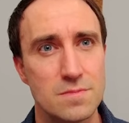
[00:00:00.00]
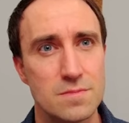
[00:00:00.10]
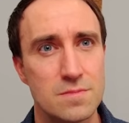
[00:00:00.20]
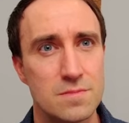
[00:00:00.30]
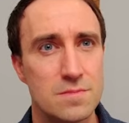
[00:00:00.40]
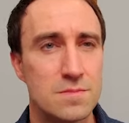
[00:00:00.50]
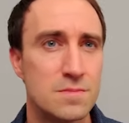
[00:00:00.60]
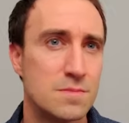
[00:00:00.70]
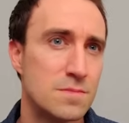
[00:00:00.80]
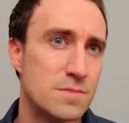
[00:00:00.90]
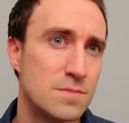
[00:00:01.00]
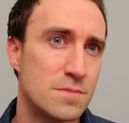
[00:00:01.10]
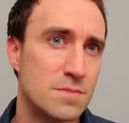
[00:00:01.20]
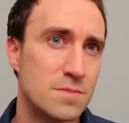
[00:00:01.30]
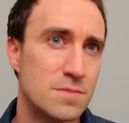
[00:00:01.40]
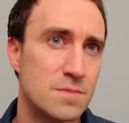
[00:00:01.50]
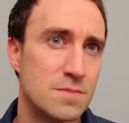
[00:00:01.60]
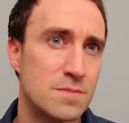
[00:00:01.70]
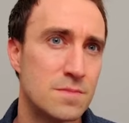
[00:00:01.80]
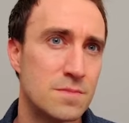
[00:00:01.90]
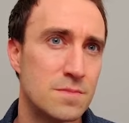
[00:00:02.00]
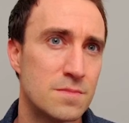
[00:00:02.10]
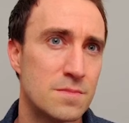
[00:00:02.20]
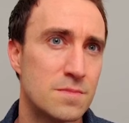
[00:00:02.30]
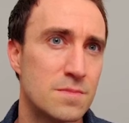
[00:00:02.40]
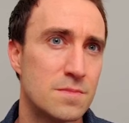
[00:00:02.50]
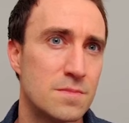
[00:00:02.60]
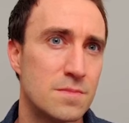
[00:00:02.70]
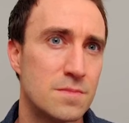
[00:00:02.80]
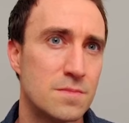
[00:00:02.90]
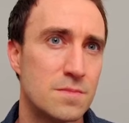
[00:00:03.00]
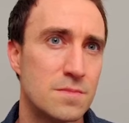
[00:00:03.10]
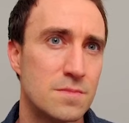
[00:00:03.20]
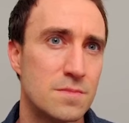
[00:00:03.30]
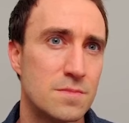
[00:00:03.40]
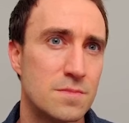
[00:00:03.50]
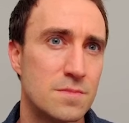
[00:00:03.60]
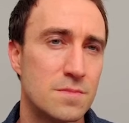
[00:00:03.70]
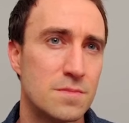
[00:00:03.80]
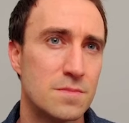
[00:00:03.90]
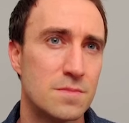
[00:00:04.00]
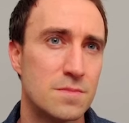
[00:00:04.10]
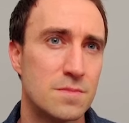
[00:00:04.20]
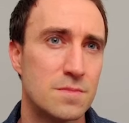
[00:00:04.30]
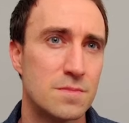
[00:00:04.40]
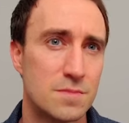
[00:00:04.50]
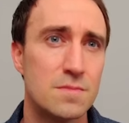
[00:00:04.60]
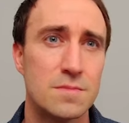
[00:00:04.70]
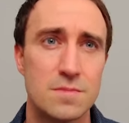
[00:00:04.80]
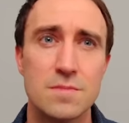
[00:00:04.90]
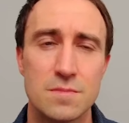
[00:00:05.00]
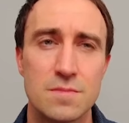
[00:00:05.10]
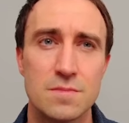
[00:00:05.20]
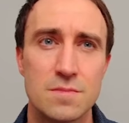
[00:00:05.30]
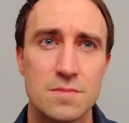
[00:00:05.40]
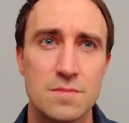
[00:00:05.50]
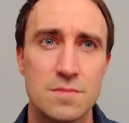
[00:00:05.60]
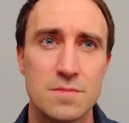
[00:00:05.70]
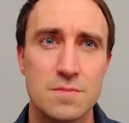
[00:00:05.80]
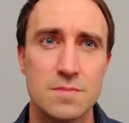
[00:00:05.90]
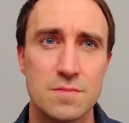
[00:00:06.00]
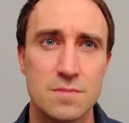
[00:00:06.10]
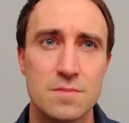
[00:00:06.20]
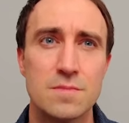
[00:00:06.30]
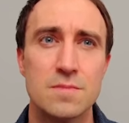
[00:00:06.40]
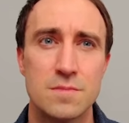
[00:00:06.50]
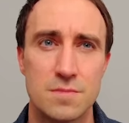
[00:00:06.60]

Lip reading: [no speech]